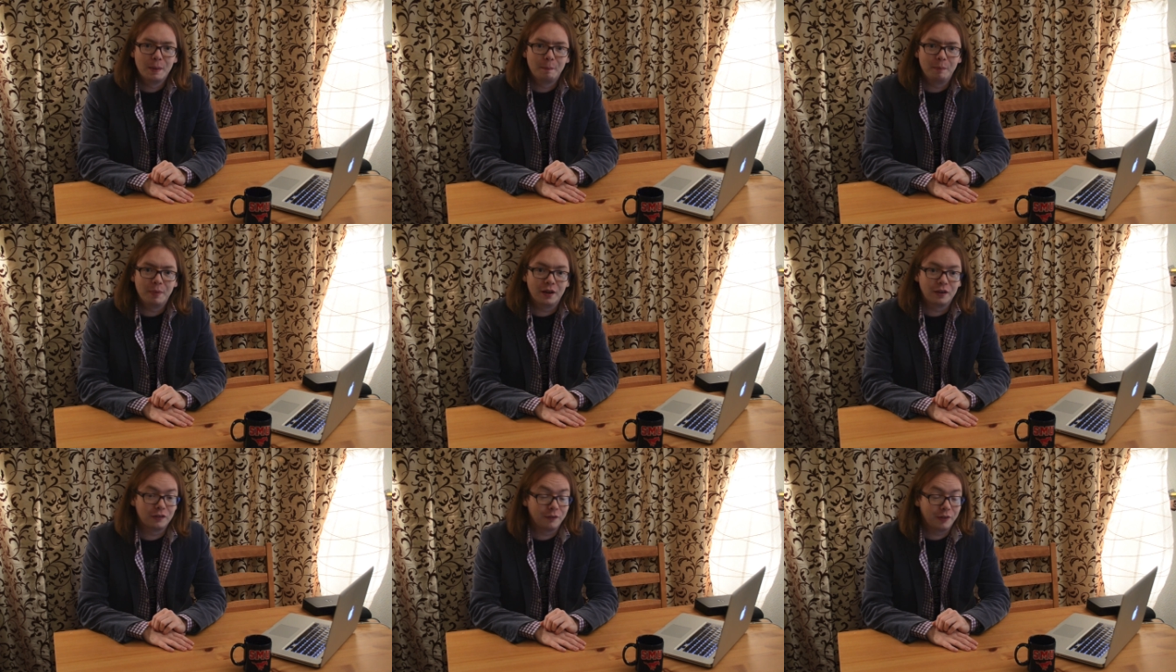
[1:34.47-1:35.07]

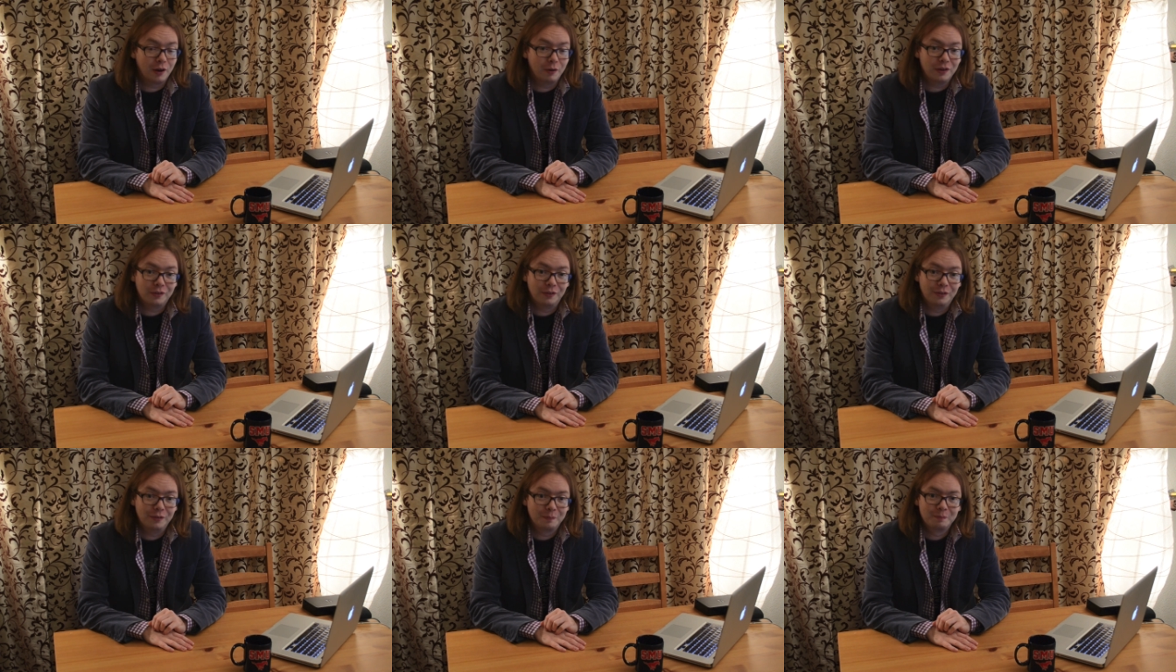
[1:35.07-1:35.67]
Because if there
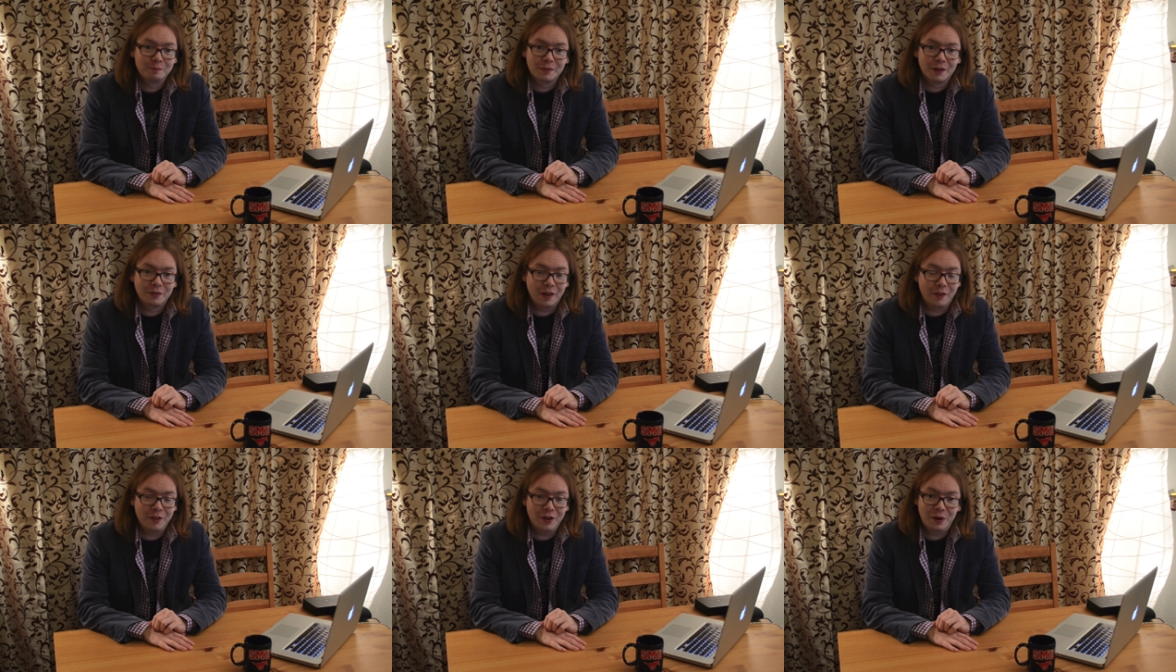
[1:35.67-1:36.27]
isn't,
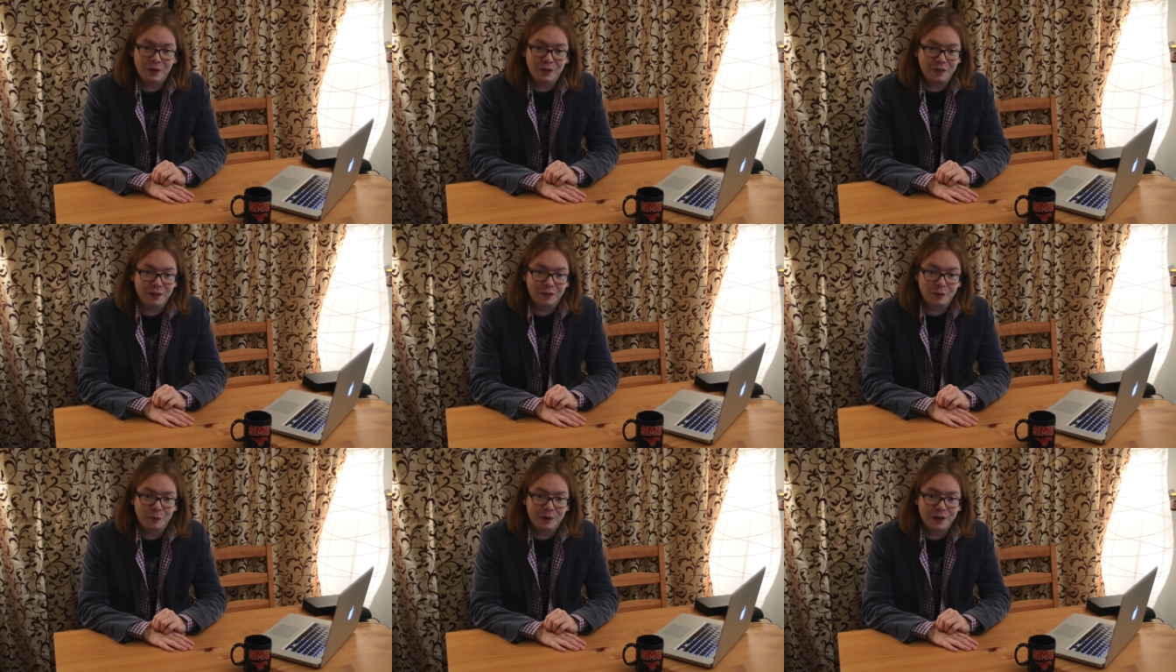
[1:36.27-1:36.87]
then the only
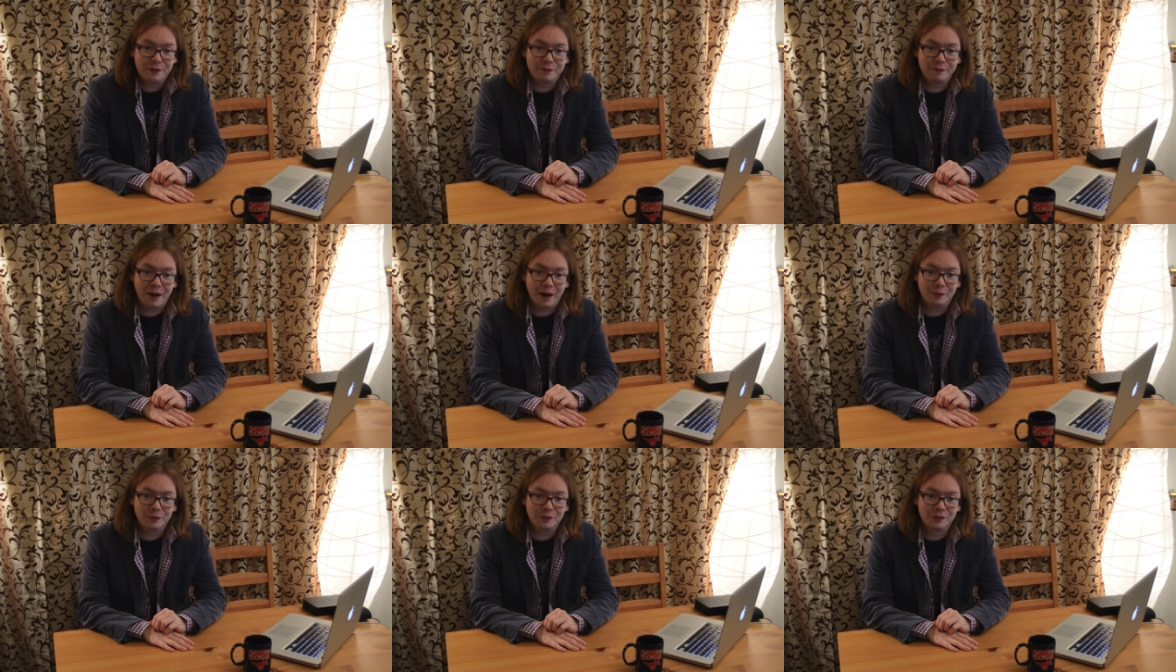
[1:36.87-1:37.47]
thing that we'll have
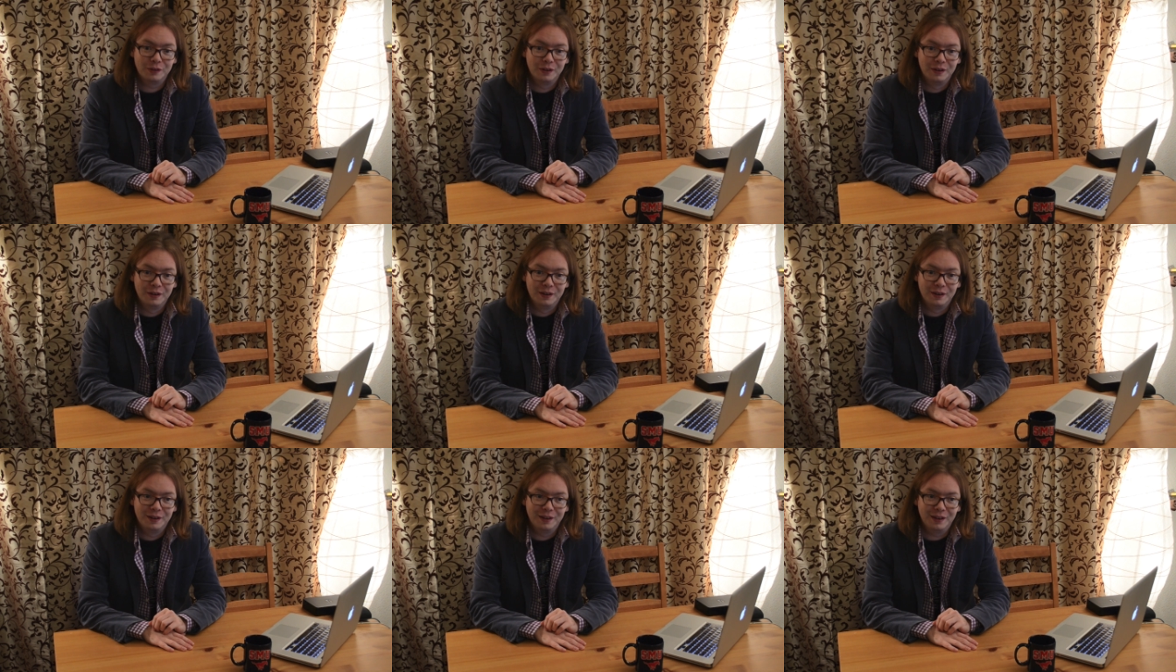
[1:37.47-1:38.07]
found
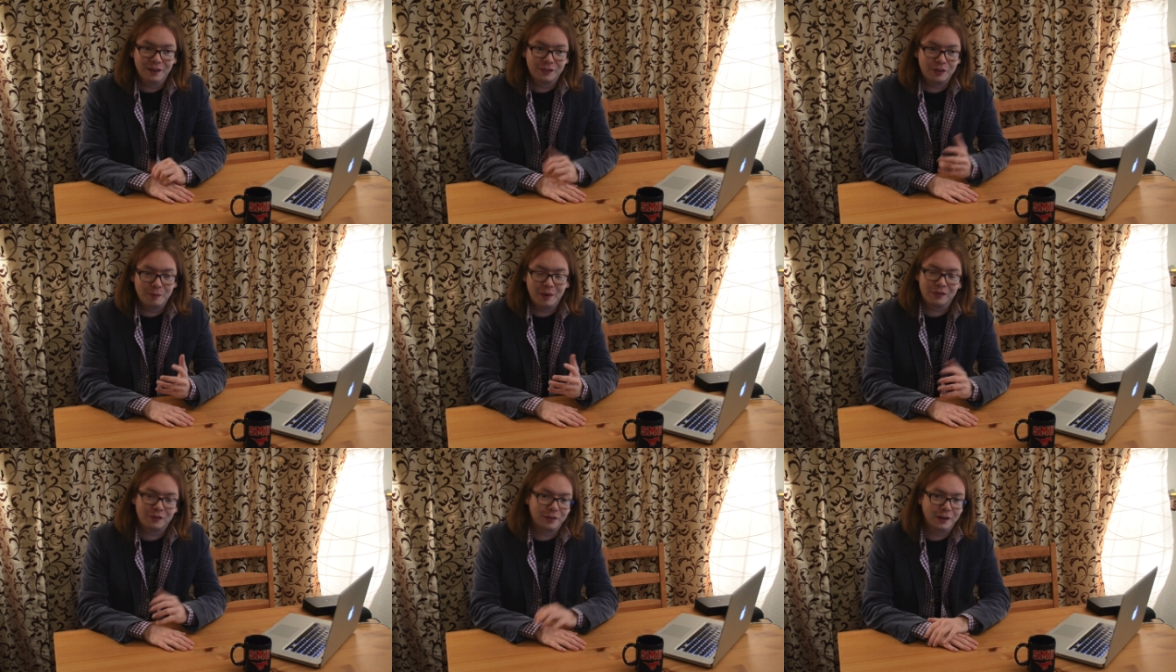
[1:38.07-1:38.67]
is the
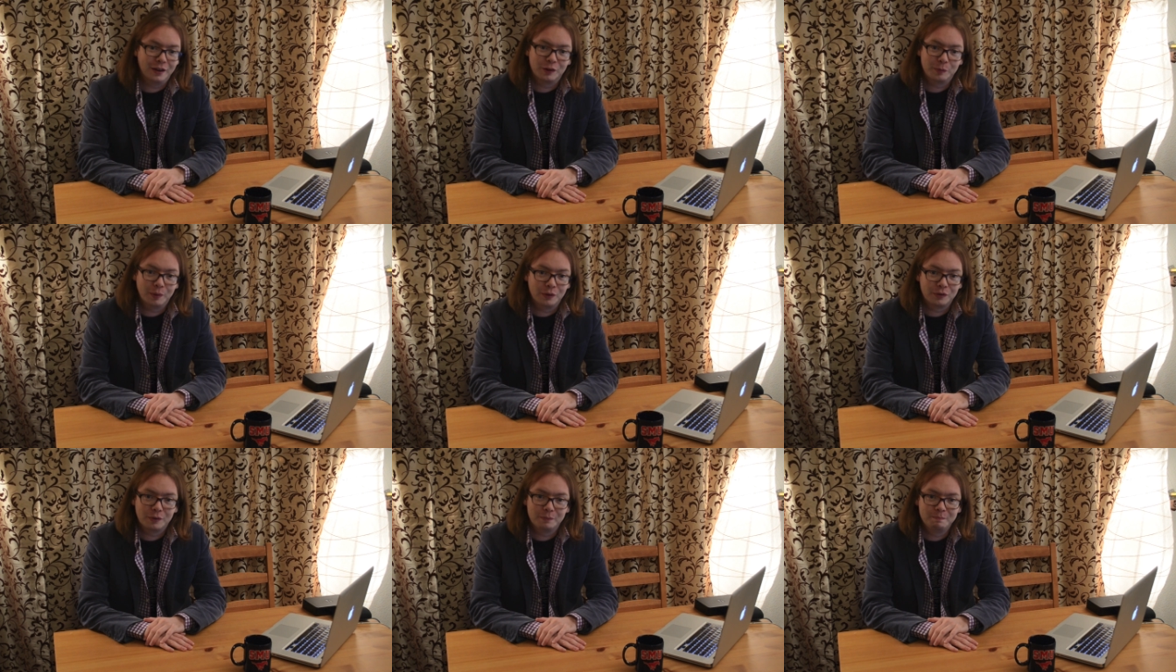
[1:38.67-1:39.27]
mass of the Higgs
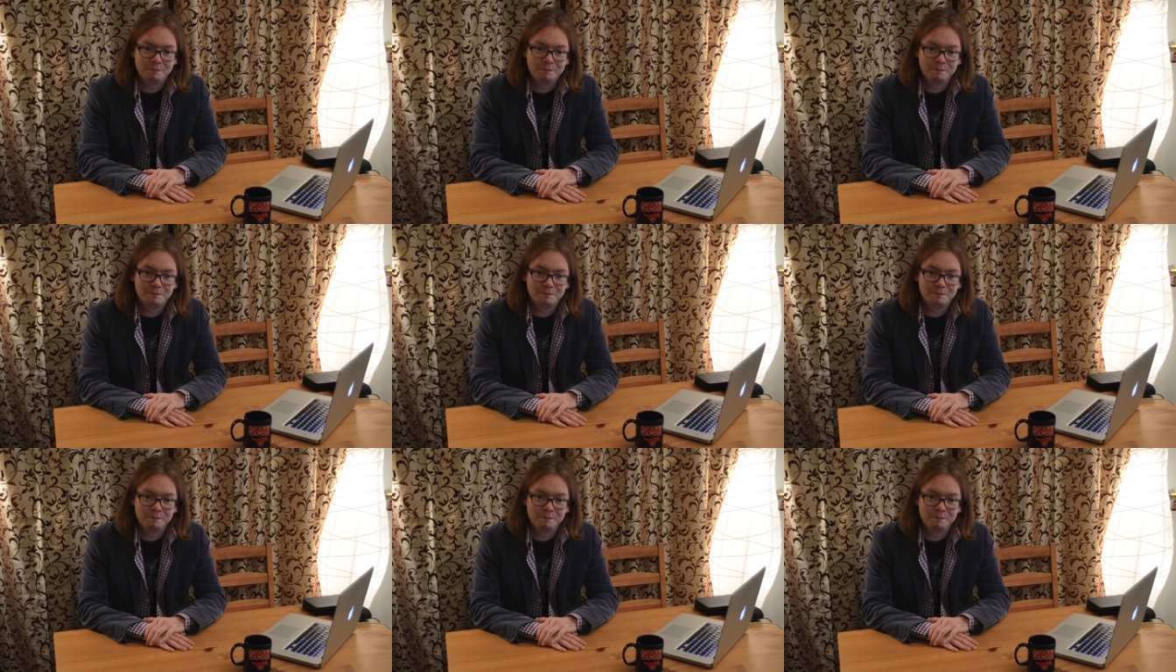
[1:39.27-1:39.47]
boson.